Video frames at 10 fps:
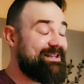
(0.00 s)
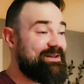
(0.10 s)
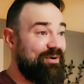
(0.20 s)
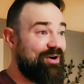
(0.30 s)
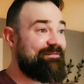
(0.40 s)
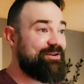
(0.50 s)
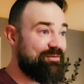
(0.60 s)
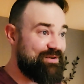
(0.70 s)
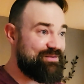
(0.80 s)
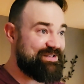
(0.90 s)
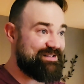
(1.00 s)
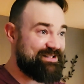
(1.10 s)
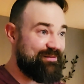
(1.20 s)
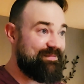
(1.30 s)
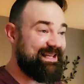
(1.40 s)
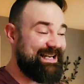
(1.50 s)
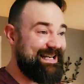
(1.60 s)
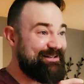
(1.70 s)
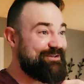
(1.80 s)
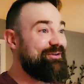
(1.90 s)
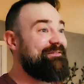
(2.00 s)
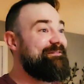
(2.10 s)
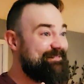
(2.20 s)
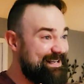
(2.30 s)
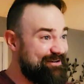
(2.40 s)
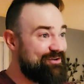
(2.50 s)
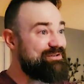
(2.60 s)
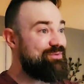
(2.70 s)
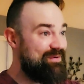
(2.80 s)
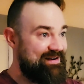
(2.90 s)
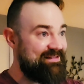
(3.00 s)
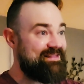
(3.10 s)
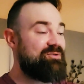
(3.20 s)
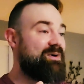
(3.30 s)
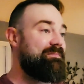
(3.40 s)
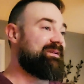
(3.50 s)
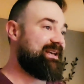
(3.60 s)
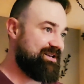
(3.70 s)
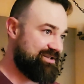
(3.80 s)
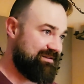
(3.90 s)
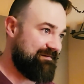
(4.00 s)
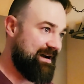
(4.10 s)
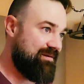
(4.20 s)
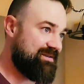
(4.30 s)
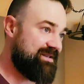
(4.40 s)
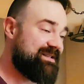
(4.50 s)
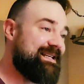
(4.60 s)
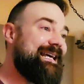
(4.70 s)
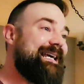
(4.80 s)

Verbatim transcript: the part of your immune system that interferes with the replication of viruses,